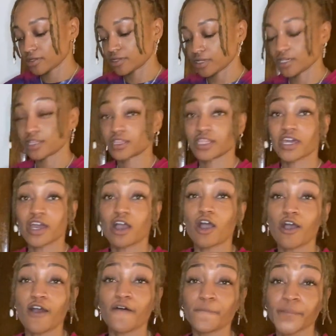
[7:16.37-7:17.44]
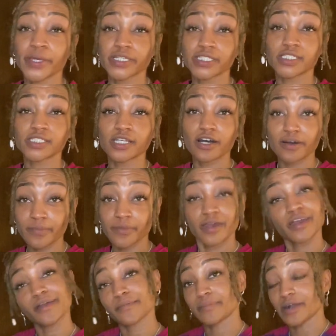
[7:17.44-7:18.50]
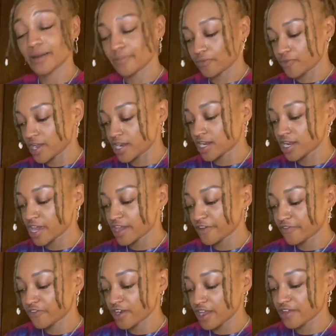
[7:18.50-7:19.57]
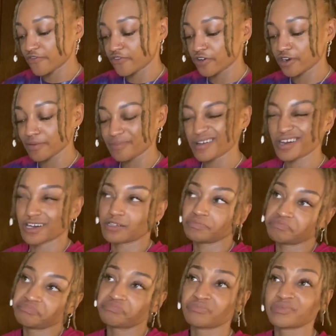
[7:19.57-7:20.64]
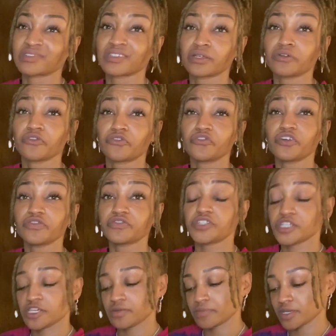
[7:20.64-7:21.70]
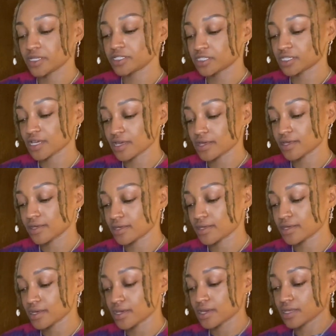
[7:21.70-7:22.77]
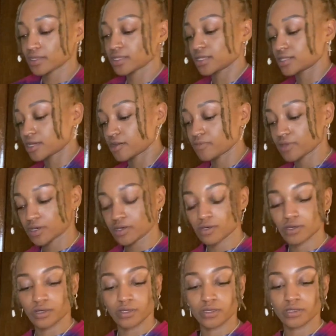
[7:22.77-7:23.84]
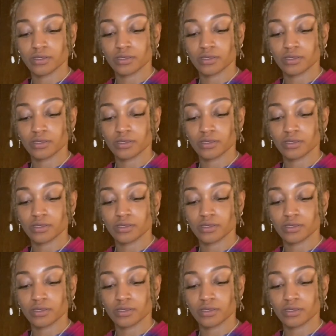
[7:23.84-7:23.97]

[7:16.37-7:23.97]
Get that all mixed up. Pop it right in the air fryer for about 15 minutes. I think that'll be good.